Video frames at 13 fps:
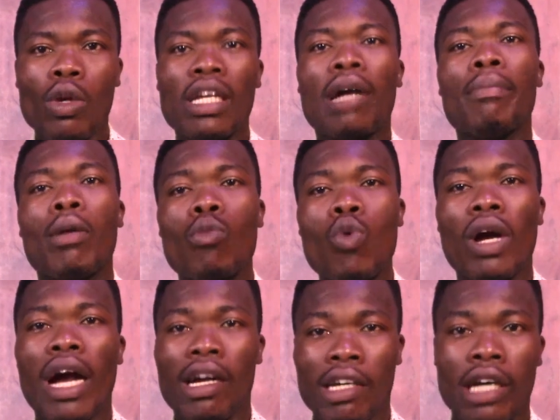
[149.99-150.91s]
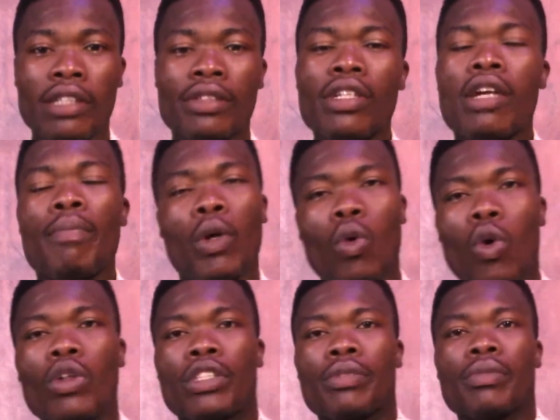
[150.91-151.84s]
na member kakra
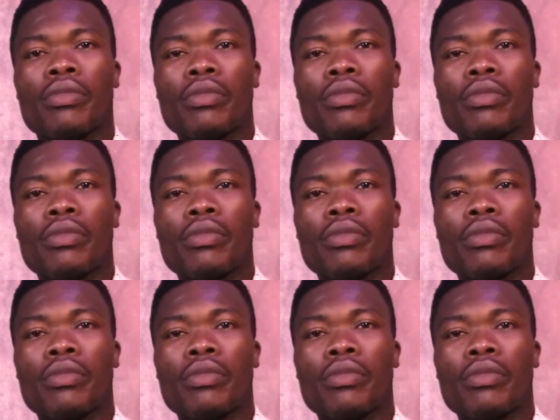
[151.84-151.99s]
because